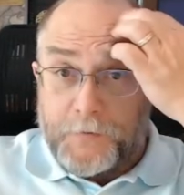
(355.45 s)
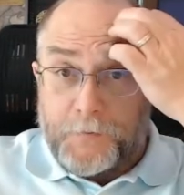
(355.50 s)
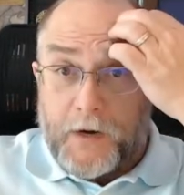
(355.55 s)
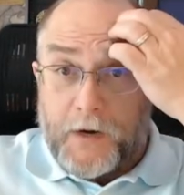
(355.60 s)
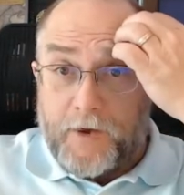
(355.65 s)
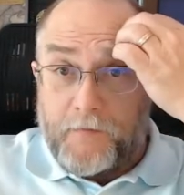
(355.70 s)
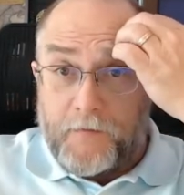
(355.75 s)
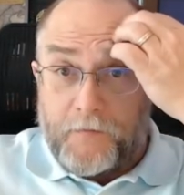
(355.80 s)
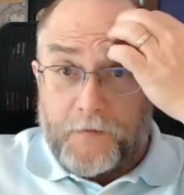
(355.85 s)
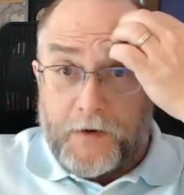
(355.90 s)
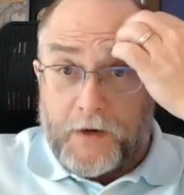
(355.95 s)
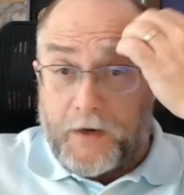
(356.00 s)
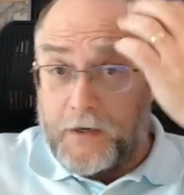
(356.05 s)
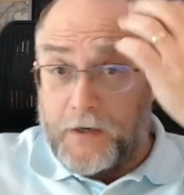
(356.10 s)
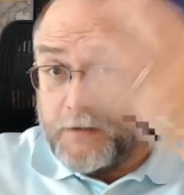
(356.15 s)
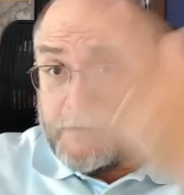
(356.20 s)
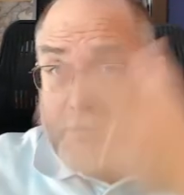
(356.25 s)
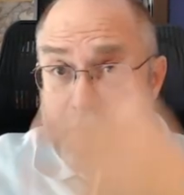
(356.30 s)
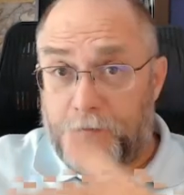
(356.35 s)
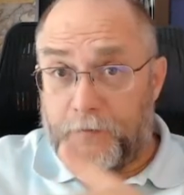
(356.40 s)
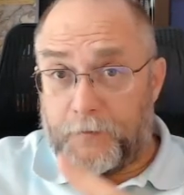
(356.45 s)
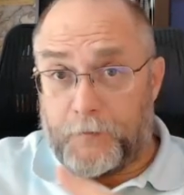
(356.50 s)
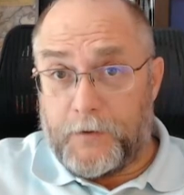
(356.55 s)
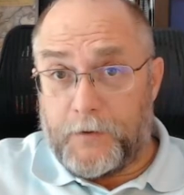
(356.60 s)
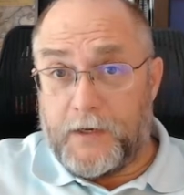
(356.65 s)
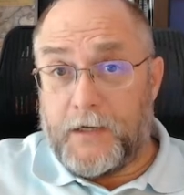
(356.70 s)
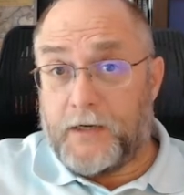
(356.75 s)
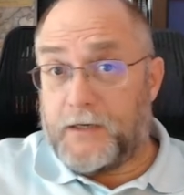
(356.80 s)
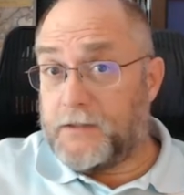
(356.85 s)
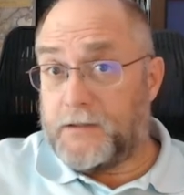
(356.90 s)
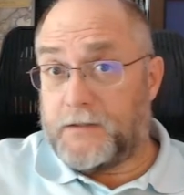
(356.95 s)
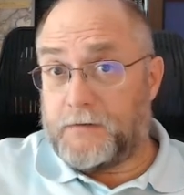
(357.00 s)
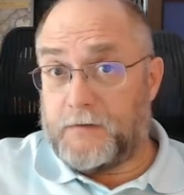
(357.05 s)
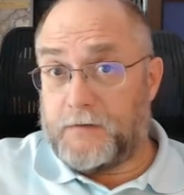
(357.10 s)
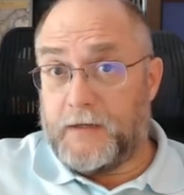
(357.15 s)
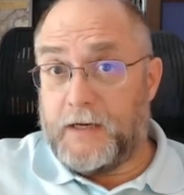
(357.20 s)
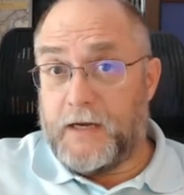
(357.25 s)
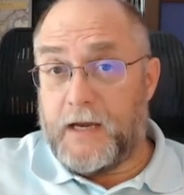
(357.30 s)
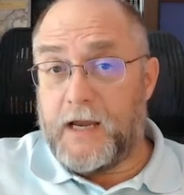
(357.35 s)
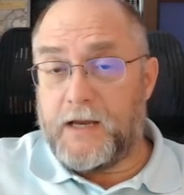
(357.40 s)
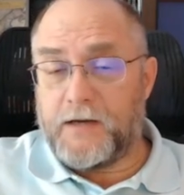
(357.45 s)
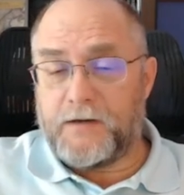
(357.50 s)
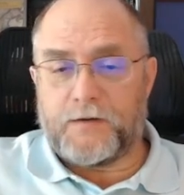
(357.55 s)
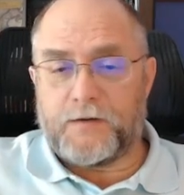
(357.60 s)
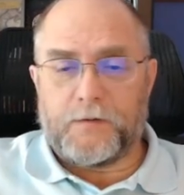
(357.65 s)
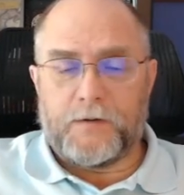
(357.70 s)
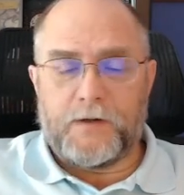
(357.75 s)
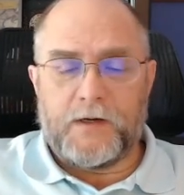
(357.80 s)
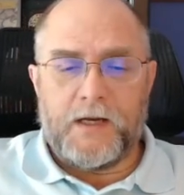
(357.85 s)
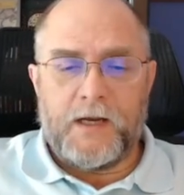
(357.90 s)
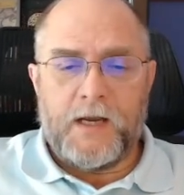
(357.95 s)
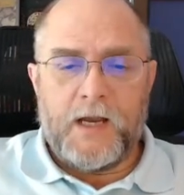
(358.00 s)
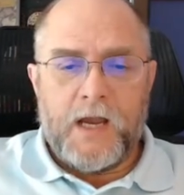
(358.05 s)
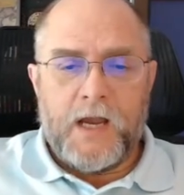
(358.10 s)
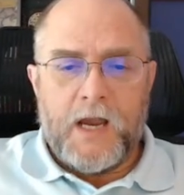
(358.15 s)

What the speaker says: private variance of 3 because he has 3.